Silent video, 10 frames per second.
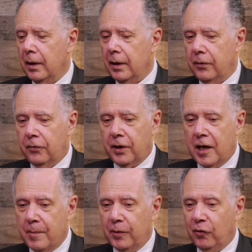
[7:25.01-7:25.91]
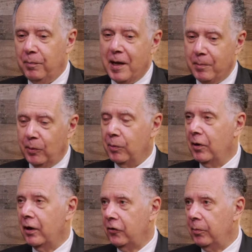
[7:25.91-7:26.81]
is keep its people
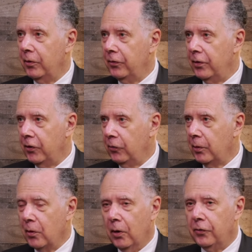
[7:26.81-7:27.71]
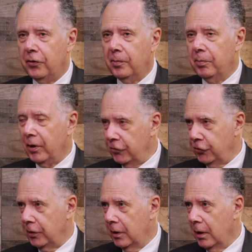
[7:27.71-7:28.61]
prosperous, and this would cause a
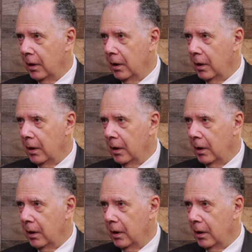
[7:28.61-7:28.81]
depression